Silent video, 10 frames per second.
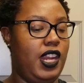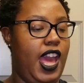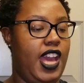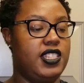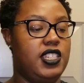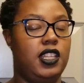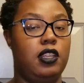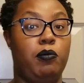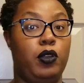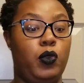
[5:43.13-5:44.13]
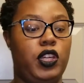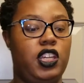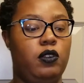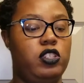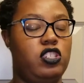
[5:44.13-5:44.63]
and I accidentally broke
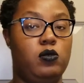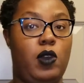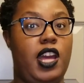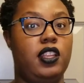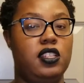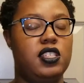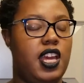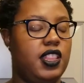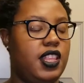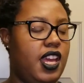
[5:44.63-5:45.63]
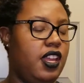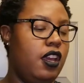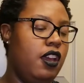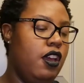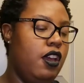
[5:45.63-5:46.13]
it, which is why it looks like that.